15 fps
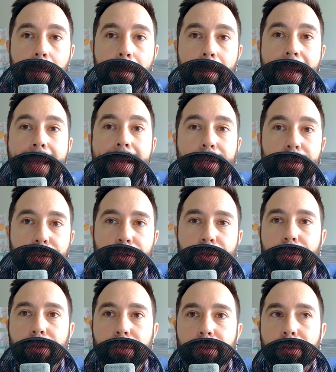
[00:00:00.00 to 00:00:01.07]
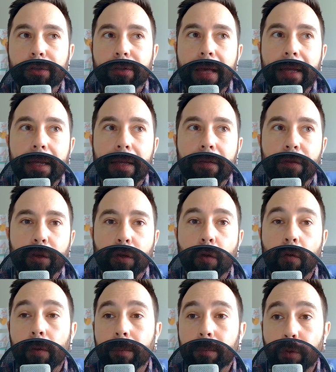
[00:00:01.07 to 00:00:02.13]
make sure that if you're
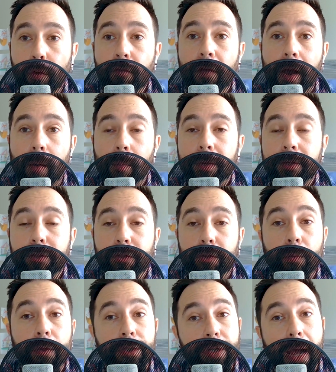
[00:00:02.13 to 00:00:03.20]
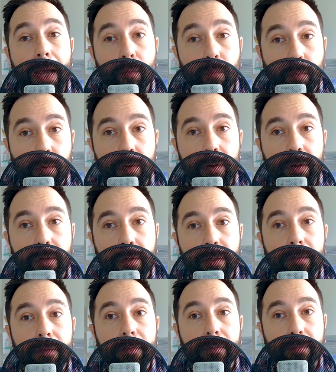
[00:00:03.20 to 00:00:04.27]
going profile picture, which I
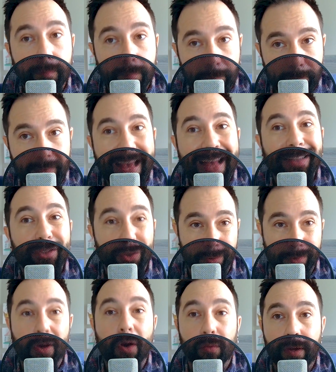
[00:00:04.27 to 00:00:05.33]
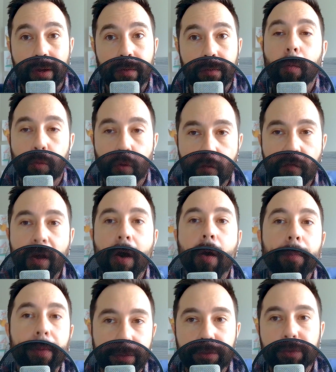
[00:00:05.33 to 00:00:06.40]
would, that's your logo. Profile
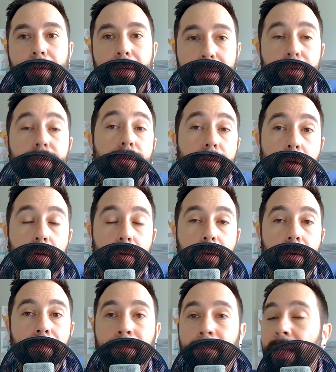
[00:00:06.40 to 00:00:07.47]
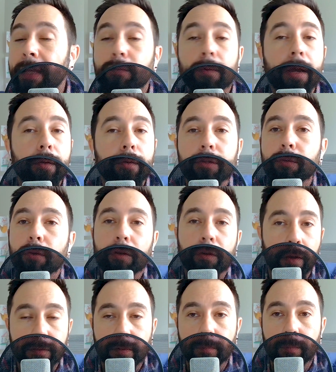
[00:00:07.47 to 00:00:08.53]
picture is your logo. That's what I would do
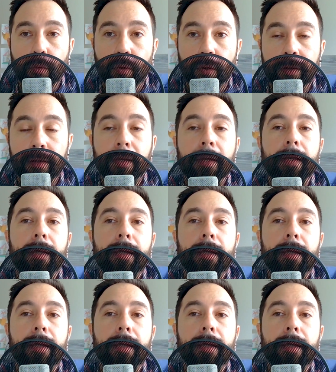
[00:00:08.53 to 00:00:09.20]
across the board.